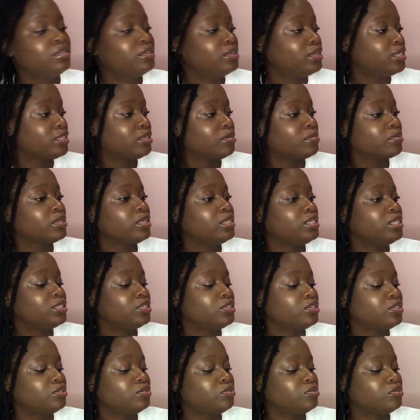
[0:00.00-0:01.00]
Something
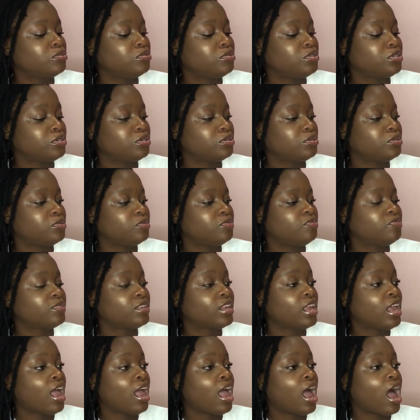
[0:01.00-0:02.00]
to do, so
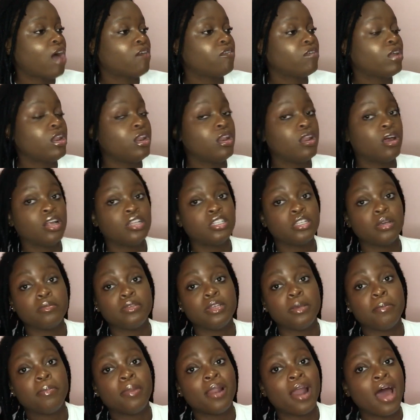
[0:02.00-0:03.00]
I have a lot of, the
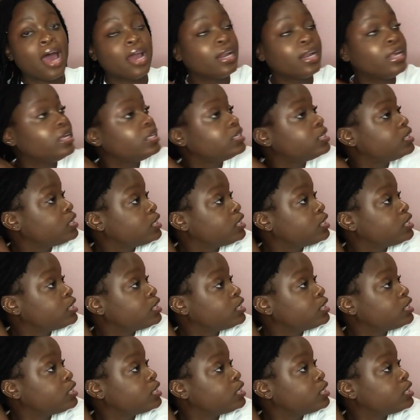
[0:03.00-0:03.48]
plan is